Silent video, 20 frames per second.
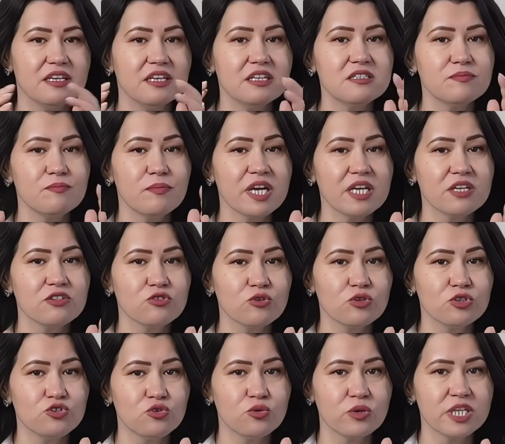this makes
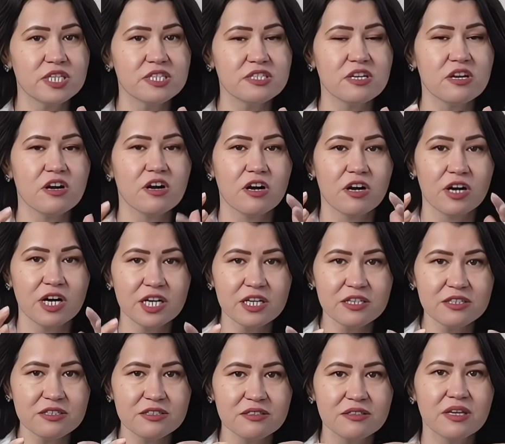your joints
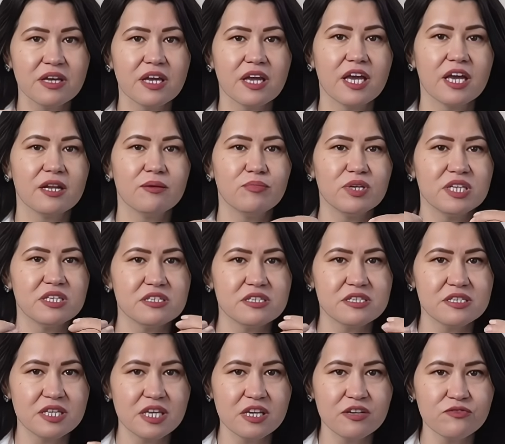hurt and be
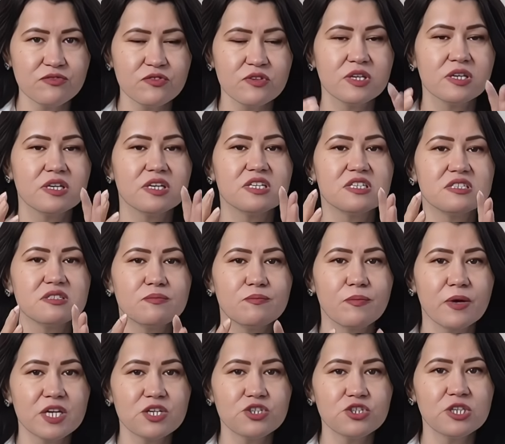stiff
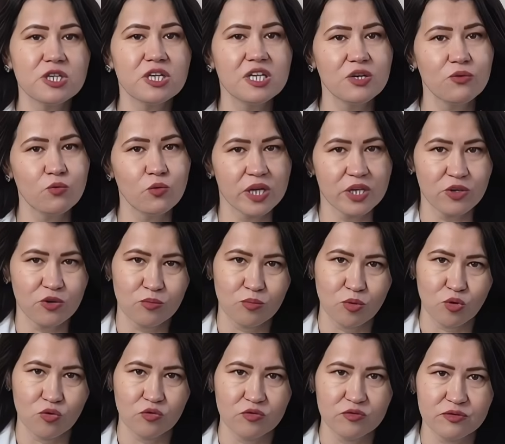especially when you
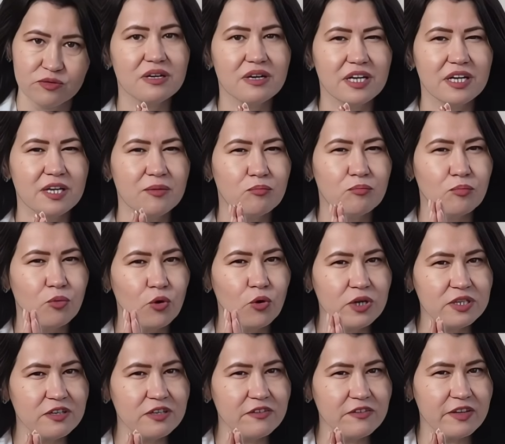move. An
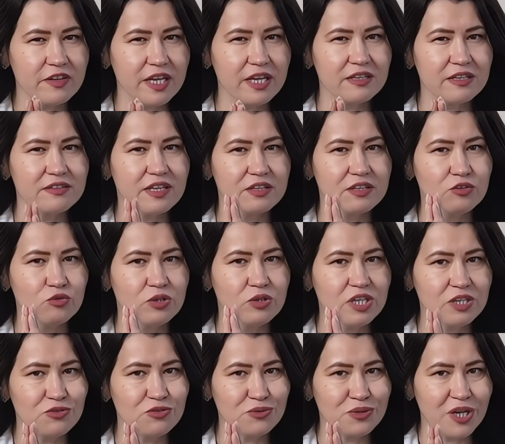important thing that you
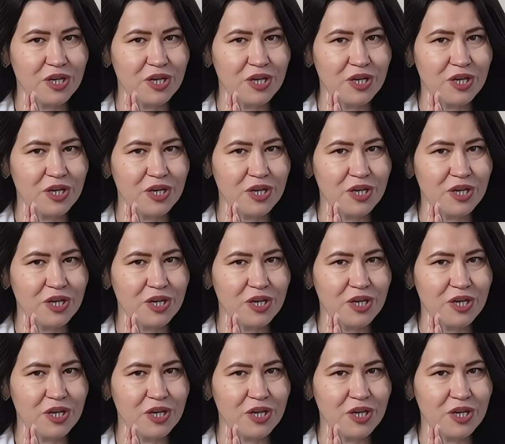need to